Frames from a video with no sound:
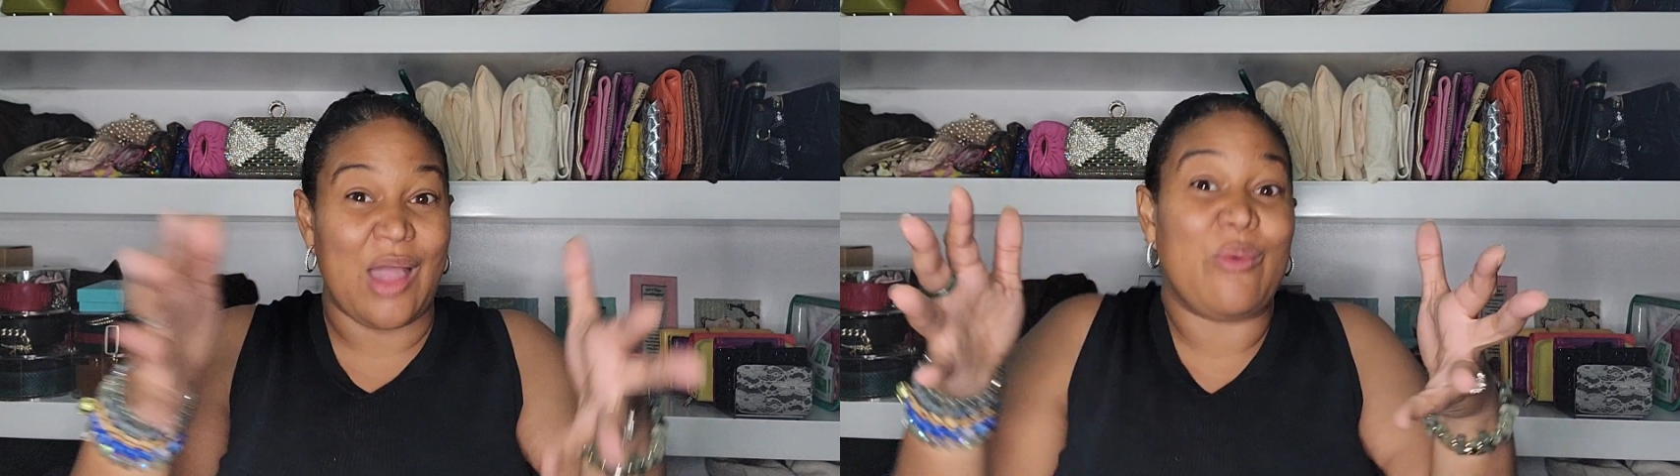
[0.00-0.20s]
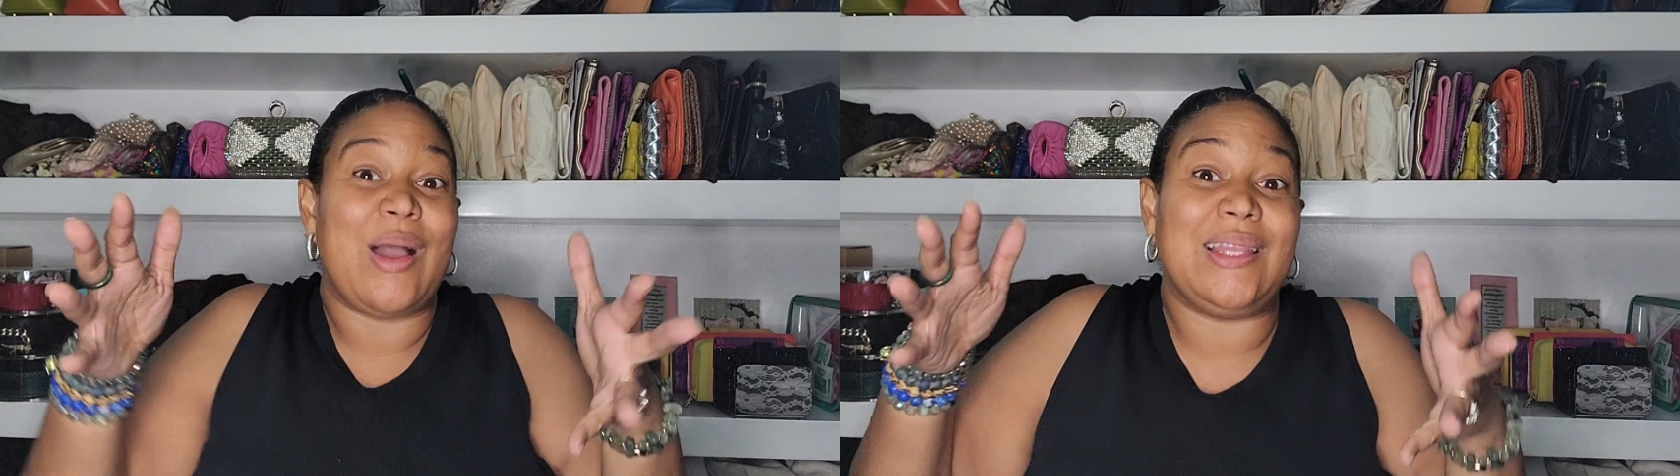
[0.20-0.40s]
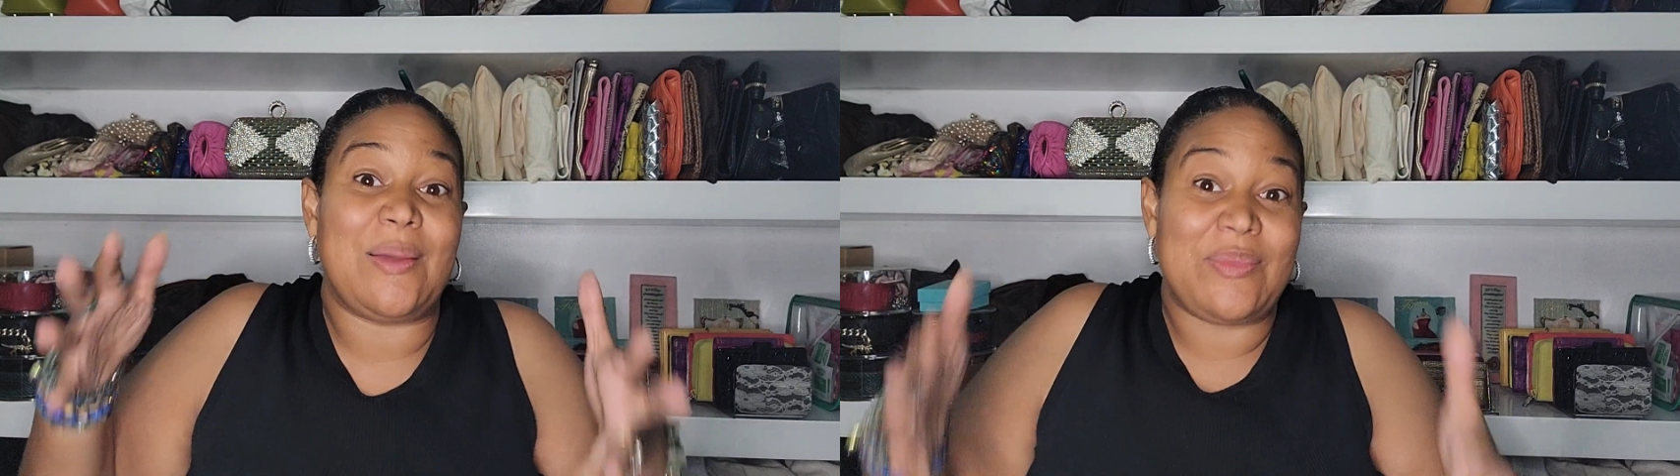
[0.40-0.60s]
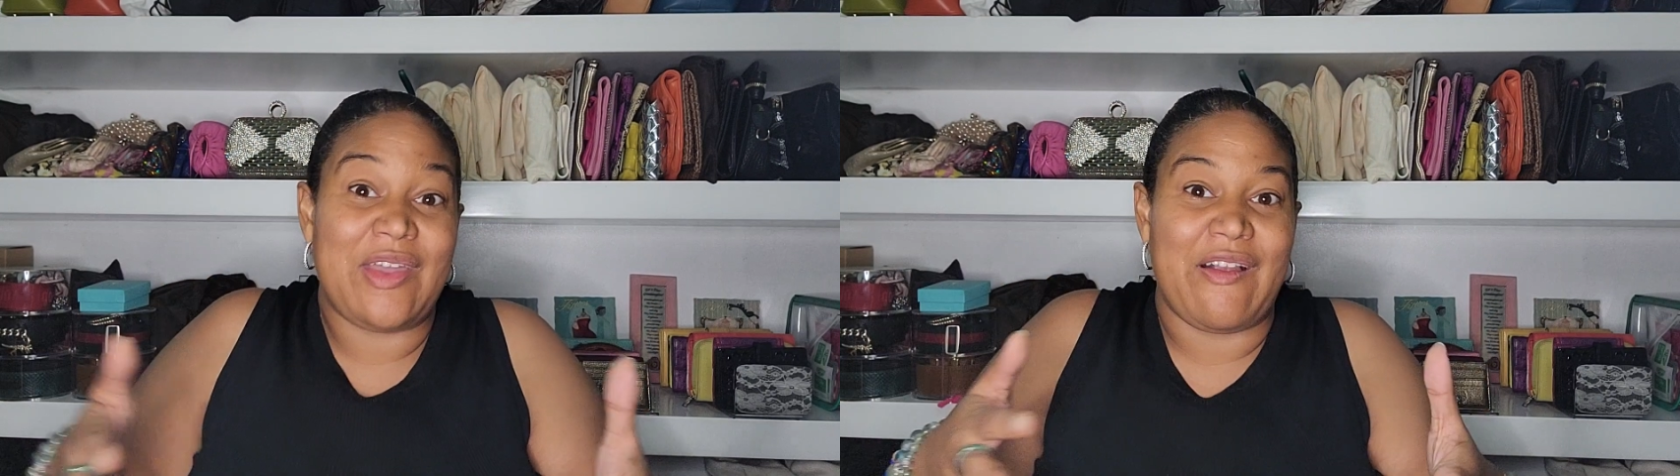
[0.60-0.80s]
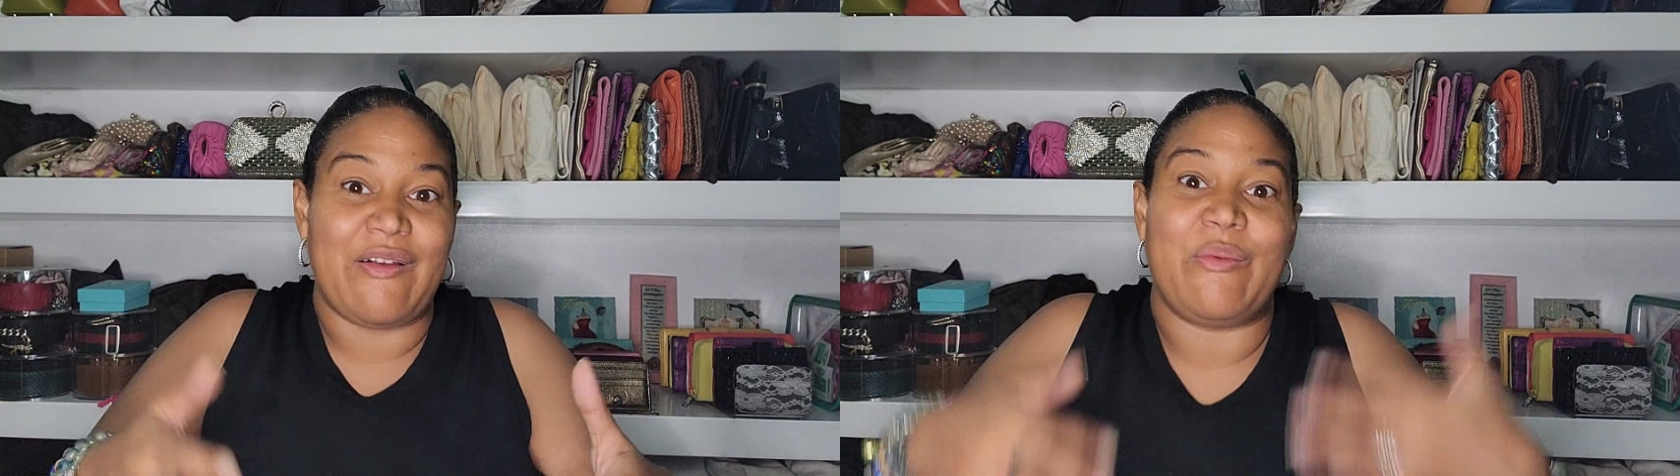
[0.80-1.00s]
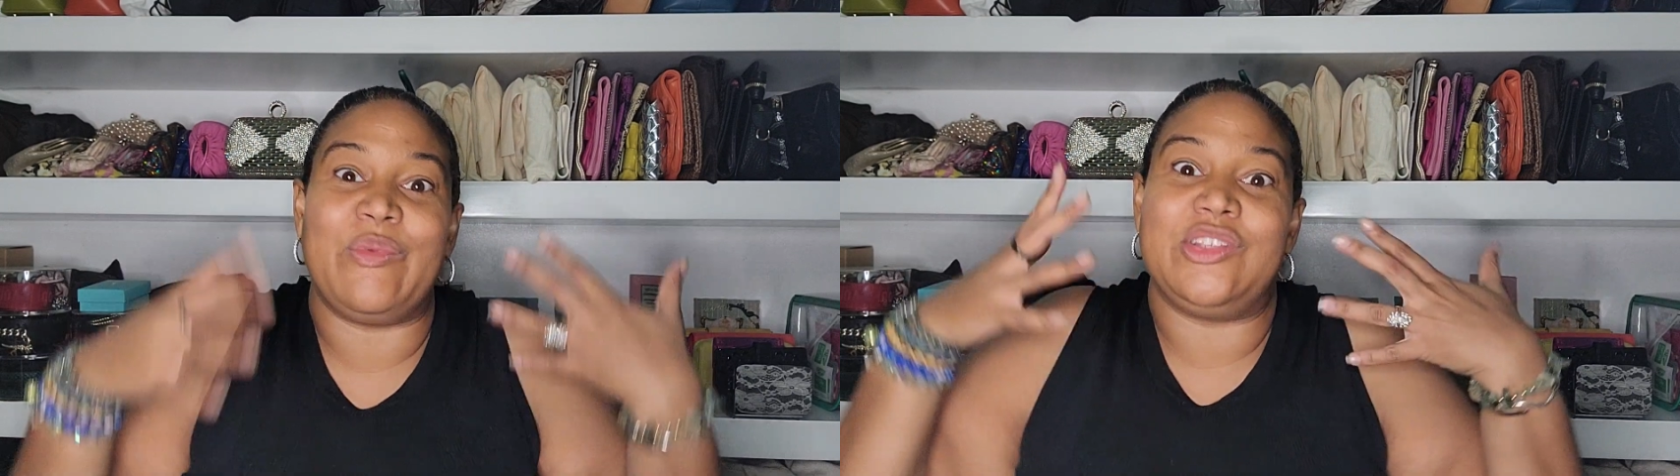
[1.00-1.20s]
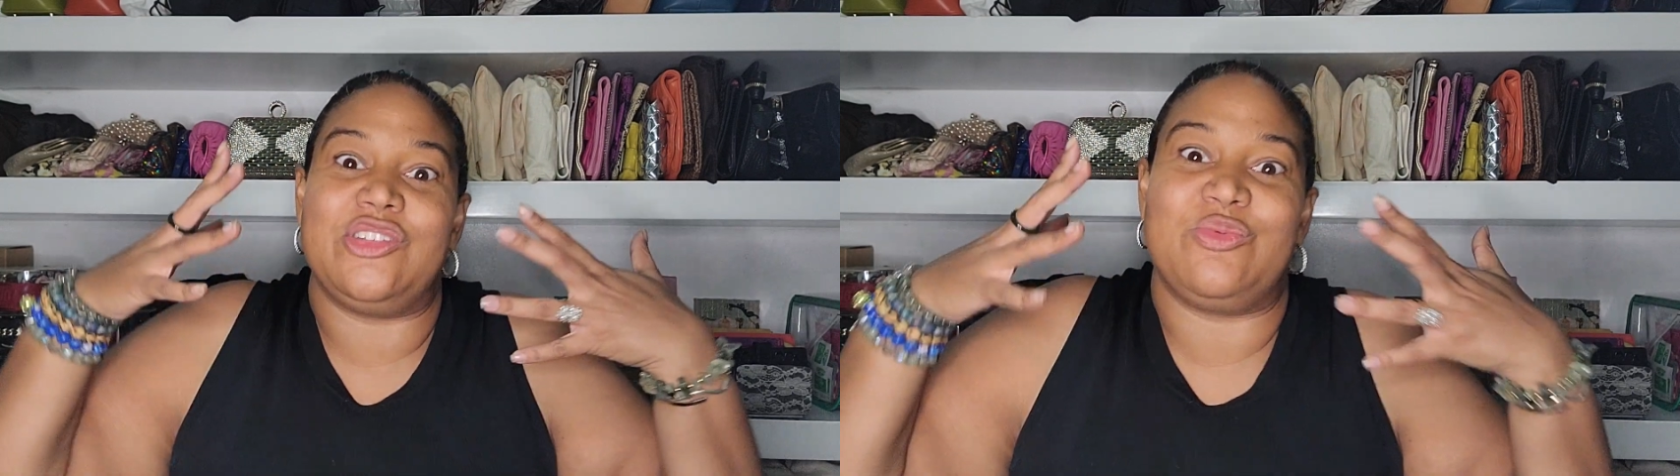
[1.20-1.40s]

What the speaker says: that while I'm there, which